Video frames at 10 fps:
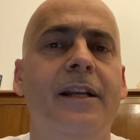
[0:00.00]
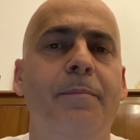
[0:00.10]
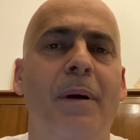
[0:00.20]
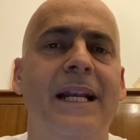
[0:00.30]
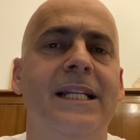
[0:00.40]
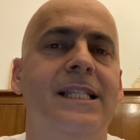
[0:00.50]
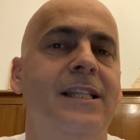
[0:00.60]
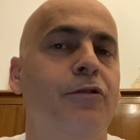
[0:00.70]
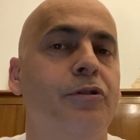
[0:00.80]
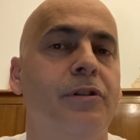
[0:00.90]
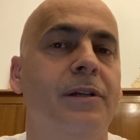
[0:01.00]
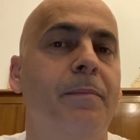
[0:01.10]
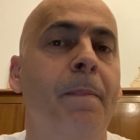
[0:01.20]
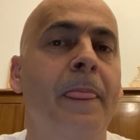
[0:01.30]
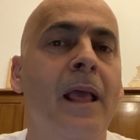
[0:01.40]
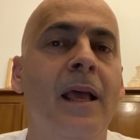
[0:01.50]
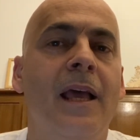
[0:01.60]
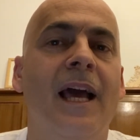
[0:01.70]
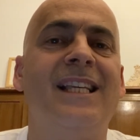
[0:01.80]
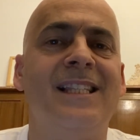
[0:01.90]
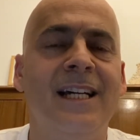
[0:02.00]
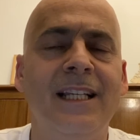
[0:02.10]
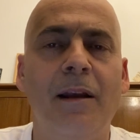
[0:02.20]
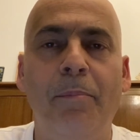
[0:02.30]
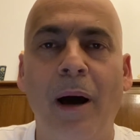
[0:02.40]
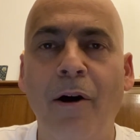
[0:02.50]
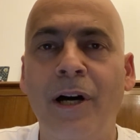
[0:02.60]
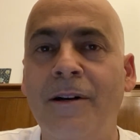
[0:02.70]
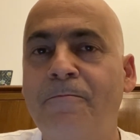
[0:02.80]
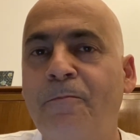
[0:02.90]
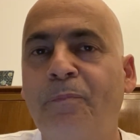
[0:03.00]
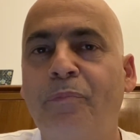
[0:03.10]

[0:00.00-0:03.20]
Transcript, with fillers: dependency on external power,